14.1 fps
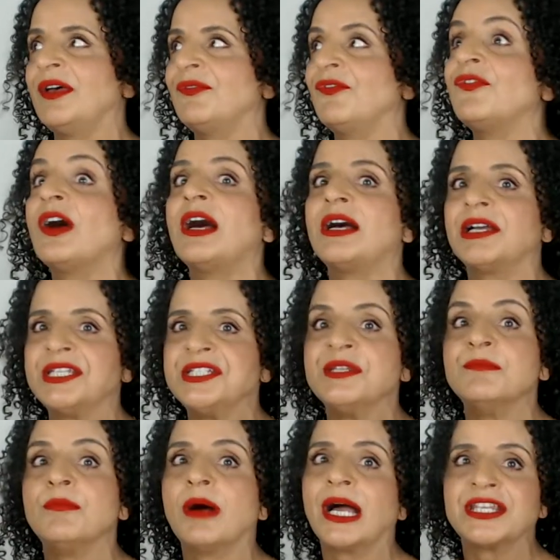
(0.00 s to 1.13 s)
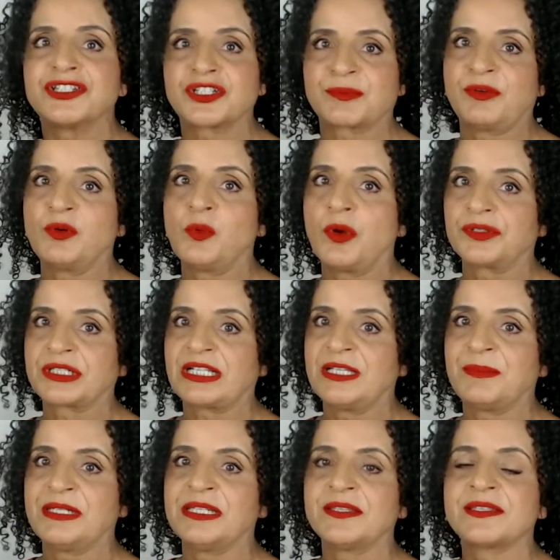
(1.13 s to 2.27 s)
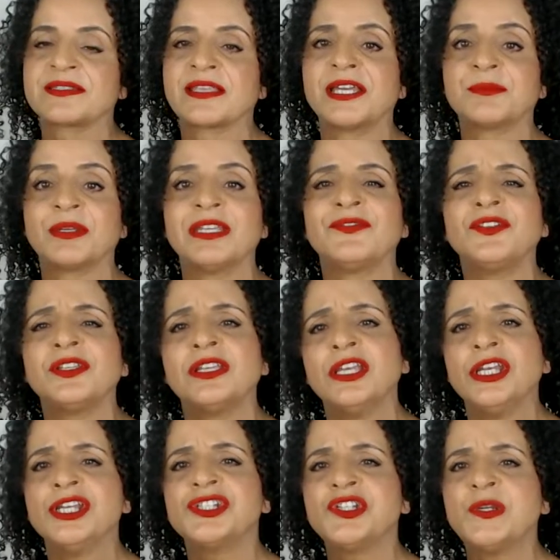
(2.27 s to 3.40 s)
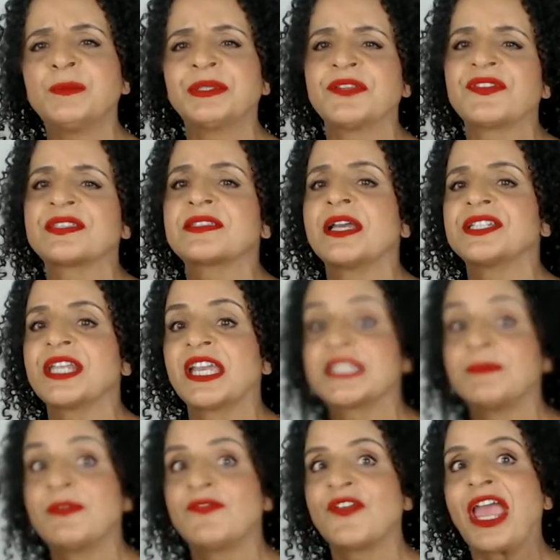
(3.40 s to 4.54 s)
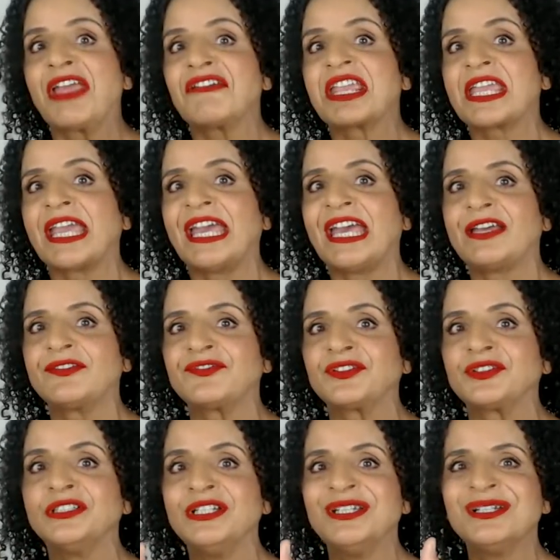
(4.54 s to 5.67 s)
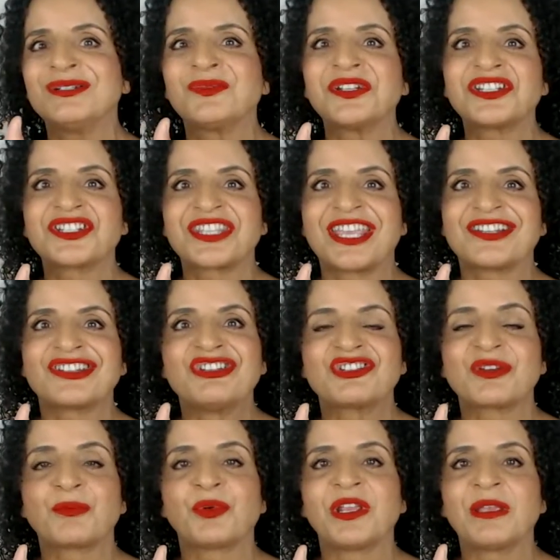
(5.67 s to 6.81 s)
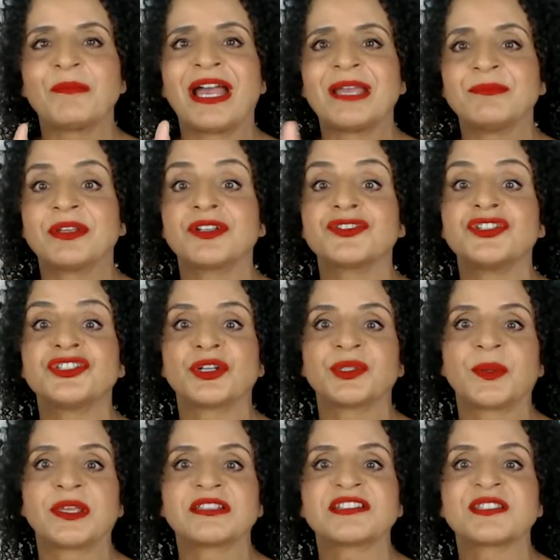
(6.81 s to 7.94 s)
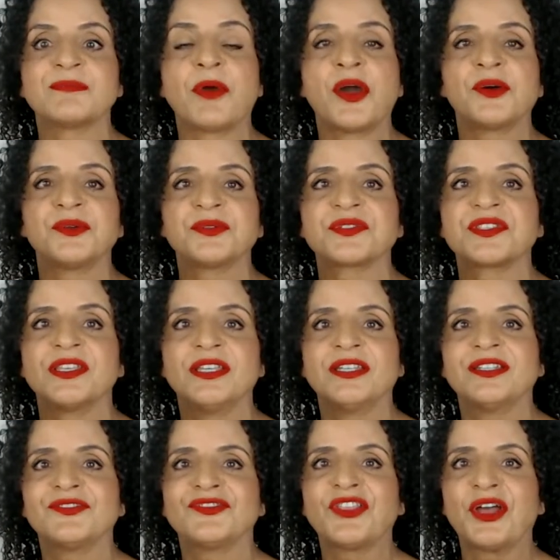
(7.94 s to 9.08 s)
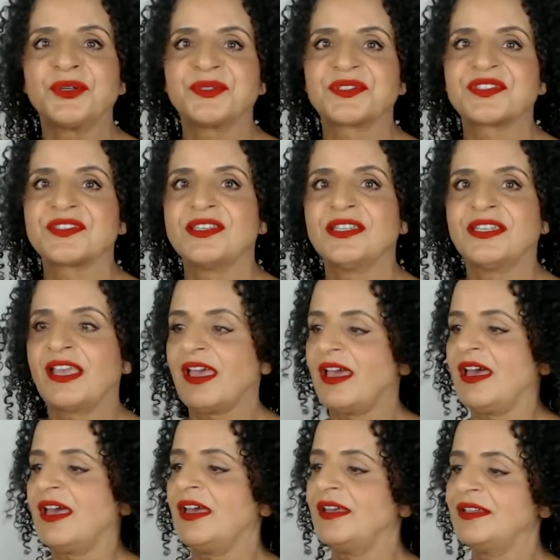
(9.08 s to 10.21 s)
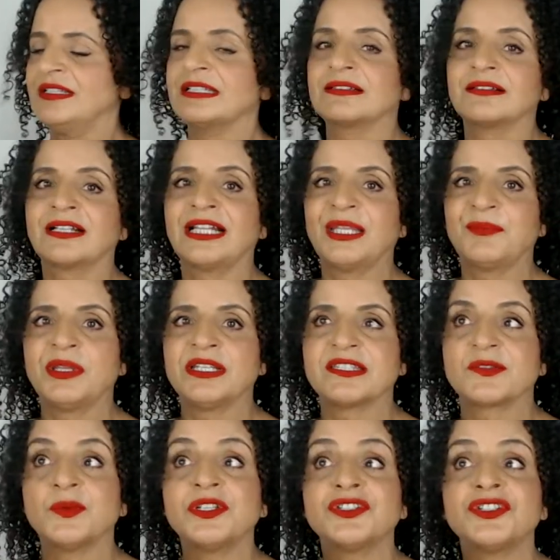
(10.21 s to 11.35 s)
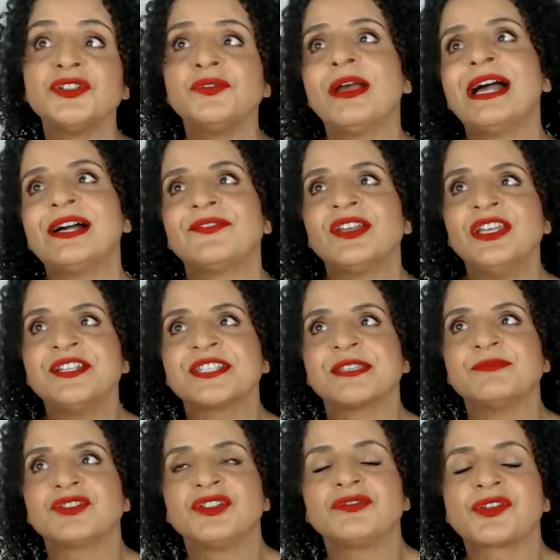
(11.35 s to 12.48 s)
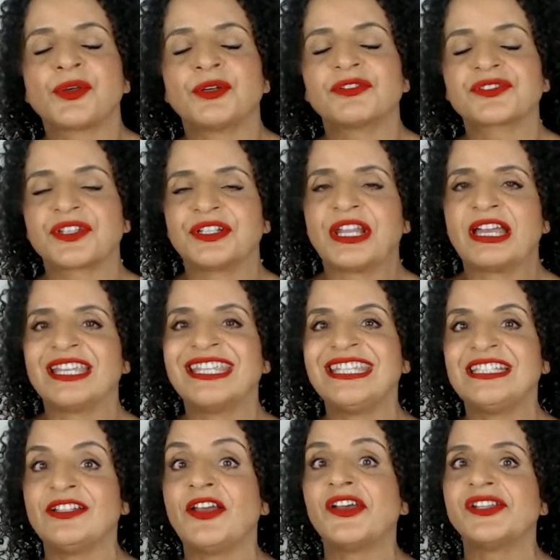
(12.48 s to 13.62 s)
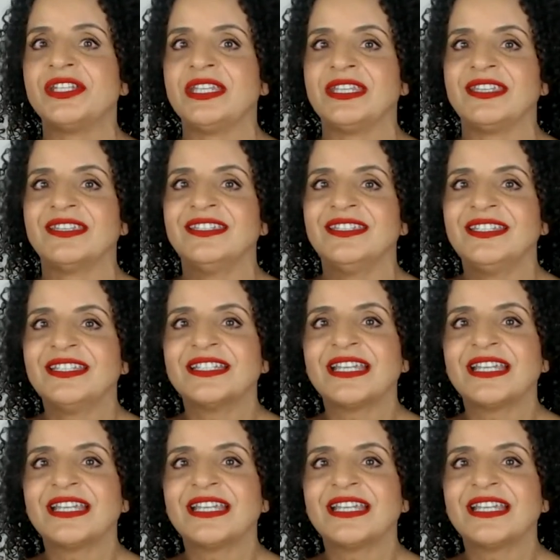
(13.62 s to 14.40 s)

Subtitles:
fine, you might just put one clip in at the side. But if you do put it at the side, you have to be very careful which sections you bring back because you don't want to expose those little clip-ins. We do have some tutorials on our e-learning